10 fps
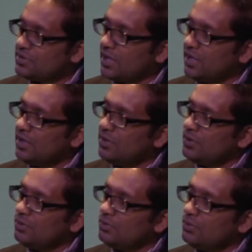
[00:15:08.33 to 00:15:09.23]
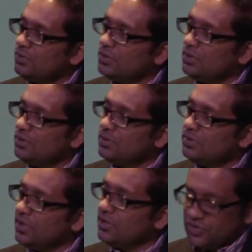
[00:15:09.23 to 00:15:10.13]
See, I
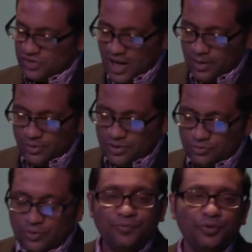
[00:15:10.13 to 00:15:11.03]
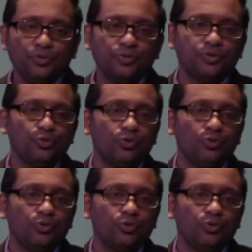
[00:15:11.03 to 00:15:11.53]
think of Simon's refusal